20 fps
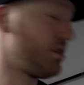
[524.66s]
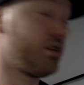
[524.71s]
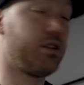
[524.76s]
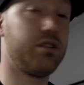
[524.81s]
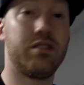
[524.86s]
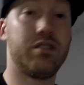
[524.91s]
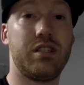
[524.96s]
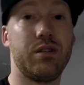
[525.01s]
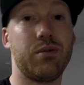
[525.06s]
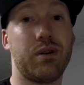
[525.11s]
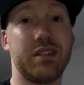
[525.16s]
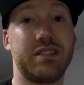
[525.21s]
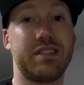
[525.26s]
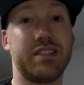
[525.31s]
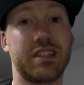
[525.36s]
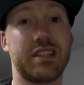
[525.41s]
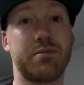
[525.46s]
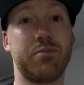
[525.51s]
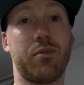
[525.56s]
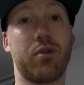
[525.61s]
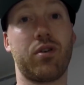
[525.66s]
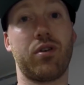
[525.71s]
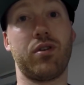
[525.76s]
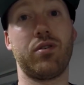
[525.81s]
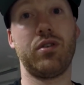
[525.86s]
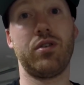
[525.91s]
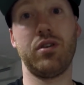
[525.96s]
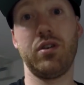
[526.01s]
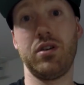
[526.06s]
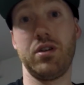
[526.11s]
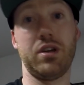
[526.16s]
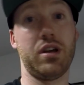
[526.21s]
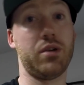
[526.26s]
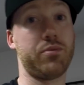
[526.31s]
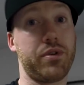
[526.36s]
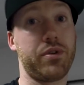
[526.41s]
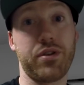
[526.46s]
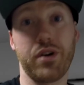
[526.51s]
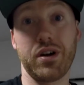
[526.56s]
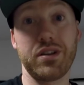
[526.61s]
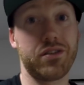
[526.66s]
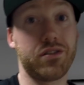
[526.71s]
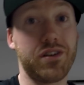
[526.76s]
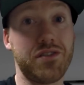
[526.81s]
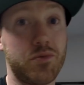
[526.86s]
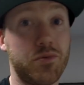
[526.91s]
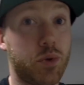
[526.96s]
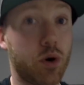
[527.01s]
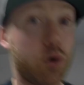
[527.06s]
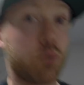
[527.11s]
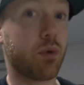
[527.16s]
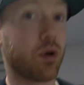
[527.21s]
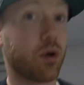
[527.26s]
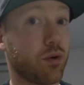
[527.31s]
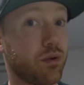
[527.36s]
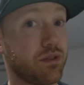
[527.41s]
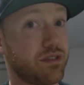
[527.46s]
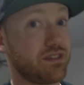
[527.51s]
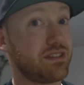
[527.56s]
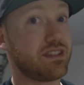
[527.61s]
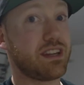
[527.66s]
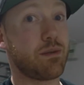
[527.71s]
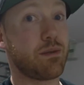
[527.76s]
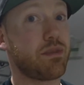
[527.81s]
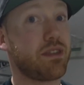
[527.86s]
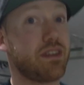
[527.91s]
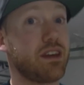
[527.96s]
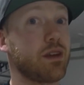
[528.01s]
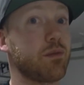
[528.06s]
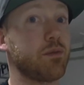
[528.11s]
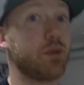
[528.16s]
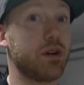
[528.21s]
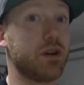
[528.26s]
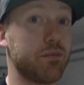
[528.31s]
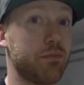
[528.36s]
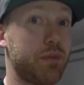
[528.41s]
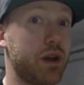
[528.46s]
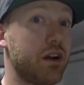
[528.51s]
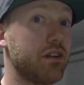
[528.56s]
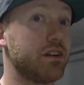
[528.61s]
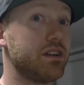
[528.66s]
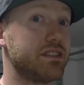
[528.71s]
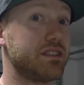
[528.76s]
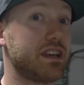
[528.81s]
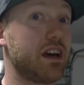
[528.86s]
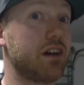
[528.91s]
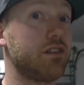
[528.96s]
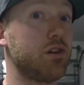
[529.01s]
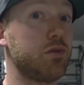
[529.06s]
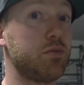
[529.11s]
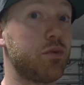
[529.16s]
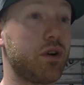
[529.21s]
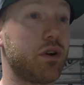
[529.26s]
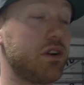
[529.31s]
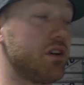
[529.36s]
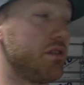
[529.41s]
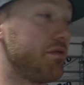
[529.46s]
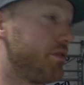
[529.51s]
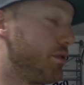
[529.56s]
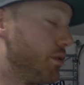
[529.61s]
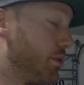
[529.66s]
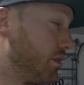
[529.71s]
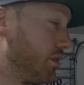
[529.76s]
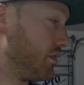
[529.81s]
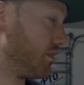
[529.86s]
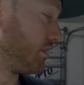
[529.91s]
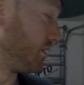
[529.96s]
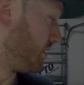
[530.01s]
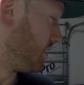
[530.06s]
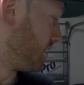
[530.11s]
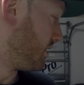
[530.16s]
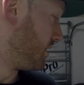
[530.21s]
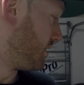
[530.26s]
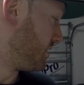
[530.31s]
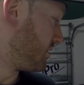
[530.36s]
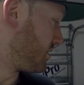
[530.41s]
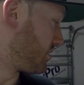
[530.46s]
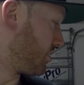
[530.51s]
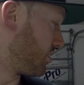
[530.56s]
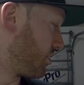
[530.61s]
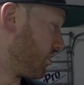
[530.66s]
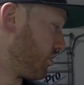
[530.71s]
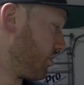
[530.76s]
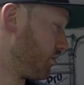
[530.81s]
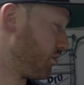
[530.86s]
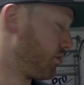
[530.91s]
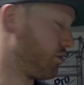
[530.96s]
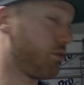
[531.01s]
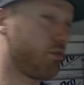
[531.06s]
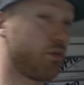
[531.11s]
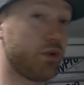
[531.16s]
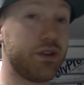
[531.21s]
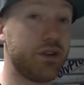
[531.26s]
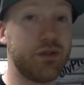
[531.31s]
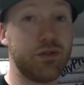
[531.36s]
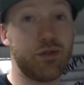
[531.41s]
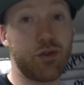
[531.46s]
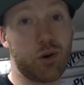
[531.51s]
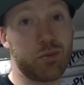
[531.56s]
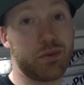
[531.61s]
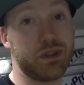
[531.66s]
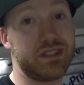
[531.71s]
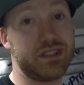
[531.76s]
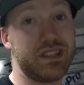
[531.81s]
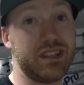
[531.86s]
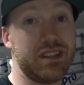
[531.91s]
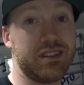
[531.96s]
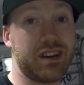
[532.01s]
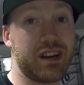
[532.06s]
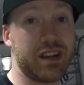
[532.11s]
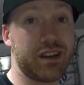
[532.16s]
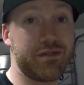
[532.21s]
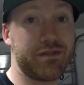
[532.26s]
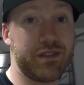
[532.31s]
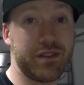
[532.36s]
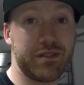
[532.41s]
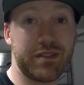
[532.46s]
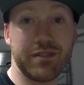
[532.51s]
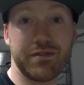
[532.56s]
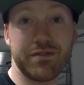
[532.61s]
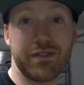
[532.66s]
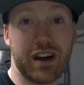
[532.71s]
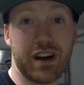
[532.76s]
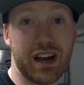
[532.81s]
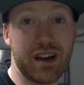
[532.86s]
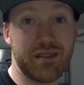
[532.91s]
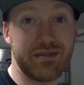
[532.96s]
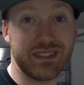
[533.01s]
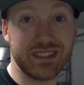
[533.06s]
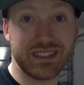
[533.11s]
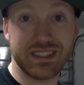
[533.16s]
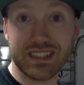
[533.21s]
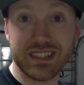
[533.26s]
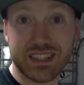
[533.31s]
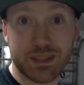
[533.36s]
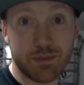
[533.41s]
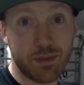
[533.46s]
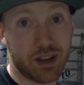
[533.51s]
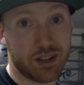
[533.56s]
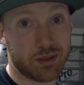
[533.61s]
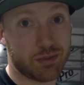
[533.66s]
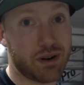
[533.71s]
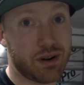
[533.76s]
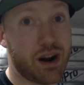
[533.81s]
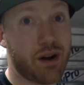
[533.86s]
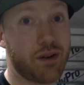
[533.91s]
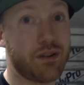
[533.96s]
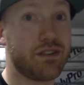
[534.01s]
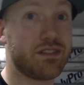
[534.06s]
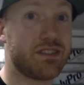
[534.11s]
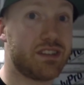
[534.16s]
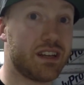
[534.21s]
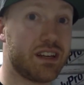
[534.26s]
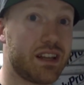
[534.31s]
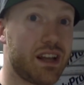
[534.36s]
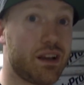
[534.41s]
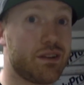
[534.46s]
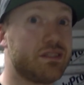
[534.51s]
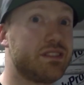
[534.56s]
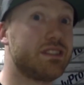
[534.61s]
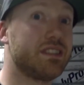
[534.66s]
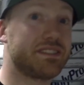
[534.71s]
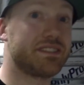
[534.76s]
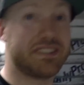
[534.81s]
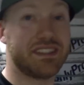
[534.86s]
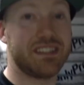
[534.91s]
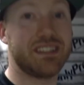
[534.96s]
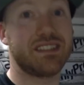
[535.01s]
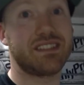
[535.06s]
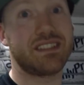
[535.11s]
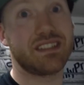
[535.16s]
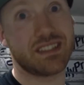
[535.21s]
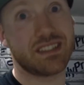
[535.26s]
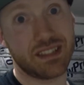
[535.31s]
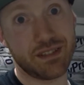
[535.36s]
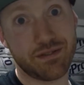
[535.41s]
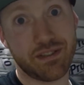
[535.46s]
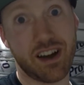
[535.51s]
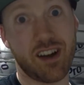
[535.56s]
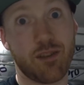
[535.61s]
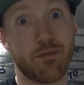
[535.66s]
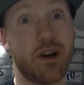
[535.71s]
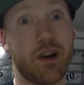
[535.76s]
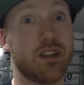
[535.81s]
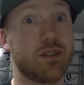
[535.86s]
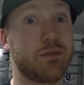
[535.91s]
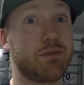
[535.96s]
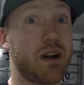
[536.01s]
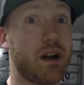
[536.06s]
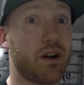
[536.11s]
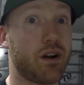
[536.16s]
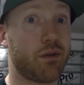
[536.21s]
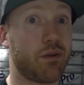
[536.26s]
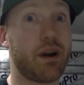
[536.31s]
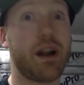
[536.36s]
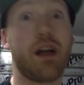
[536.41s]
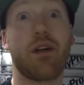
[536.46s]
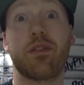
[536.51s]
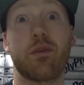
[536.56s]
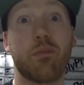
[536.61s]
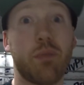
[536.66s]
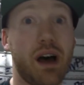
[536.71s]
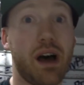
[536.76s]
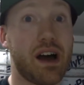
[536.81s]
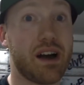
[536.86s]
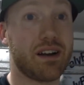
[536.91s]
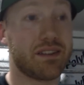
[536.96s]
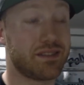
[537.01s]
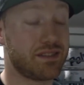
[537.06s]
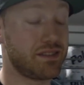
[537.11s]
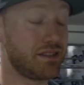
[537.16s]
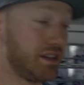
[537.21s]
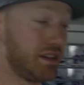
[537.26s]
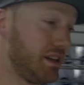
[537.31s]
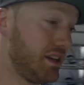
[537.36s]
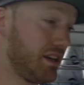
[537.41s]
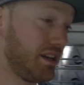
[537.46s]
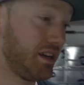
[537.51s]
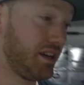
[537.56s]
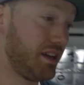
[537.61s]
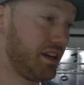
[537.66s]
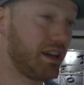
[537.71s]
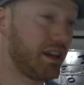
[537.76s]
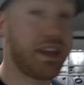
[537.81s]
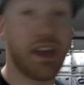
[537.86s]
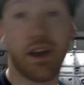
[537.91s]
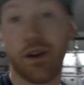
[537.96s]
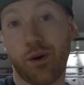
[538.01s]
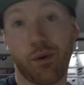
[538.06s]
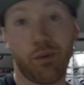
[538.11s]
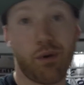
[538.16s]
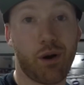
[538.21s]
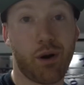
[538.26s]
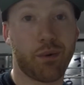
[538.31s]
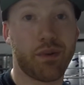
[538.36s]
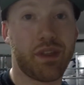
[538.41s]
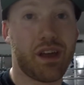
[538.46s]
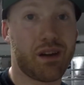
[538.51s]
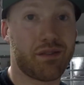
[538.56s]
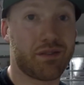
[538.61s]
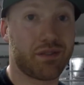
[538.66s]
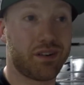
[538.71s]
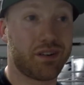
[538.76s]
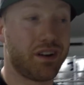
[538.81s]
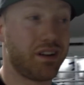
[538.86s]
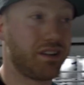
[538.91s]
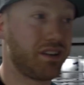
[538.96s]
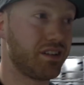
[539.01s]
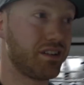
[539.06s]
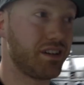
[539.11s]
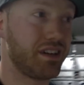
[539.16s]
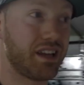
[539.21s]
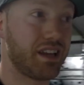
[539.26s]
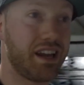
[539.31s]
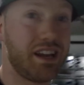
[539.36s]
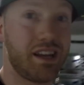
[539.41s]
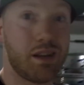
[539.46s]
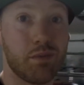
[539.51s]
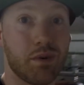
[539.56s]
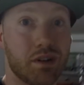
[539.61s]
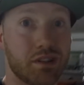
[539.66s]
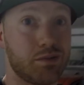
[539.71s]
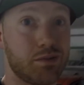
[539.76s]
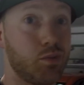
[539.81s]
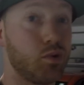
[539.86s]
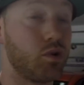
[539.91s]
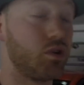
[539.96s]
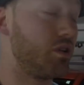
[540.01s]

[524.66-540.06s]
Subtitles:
GY6 motor. And we thought the 11-pole motor was the same thing, but apparently it's got a little more oomph to it. So what you normally see like 55 to 60 miles per hour, you're seeing now 60 to 65 miles per hour right out the box. Can't go wrong with that for, I think, like 80 bucks more.